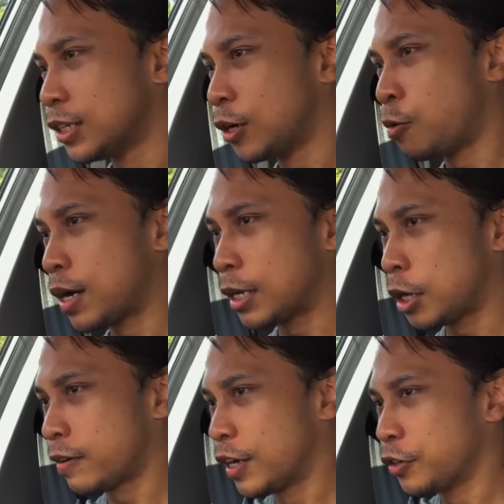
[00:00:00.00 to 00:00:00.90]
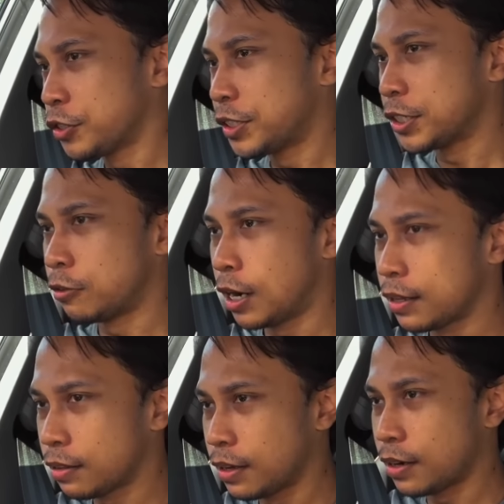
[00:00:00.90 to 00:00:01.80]
Quite a lot of understeer
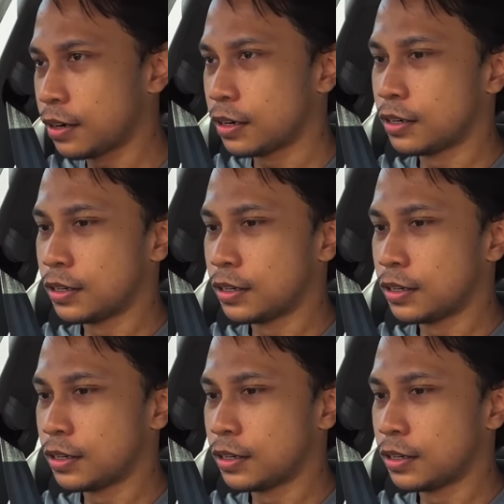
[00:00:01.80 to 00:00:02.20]
right there.